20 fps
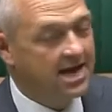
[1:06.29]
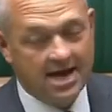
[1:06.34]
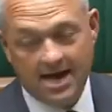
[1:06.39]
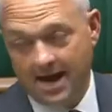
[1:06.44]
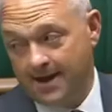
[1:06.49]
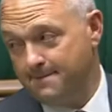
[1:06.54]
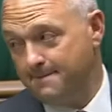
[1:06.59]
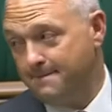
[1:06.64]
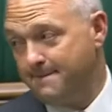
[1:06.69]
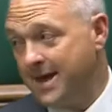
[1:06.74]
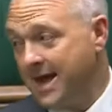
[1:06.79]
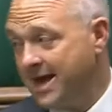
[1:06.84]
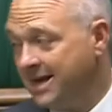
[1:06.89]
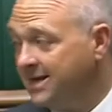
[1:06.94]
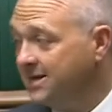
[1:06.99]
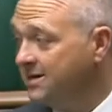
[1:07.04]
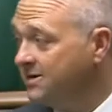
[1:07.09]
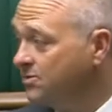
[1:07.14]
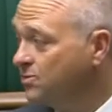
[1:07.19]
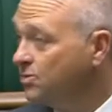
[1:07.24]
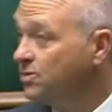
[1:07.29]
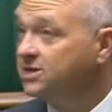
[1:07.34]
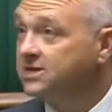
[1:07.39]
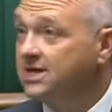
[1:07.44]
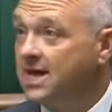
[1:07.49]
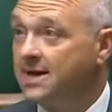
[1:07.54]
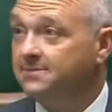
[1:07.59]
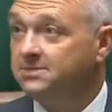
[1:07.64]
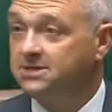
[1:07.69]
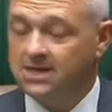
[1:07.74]
And Ben was
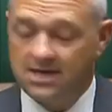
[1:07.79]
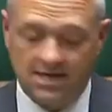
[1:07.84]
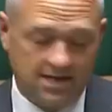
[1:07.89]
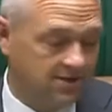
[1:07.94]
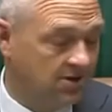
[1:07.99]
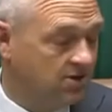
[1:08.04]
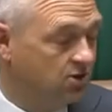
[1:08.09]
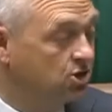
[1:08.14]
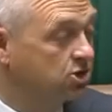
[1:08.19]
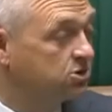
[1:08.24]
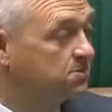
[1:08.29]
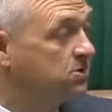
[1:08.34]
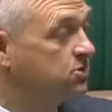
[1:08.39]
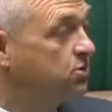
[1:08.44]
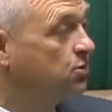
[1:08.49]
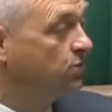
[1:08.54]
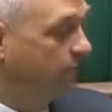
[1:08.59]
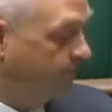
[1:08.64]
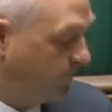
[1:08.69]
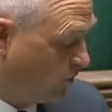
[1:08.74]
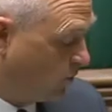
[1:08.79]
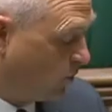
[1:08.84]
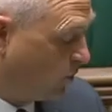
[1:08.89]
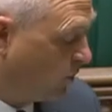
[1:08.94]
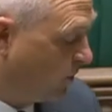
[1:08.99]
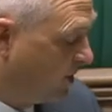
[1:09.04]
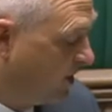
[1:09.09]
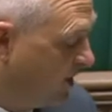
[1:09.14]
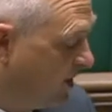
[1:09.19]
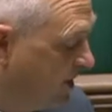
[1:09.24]
kept in the hospital for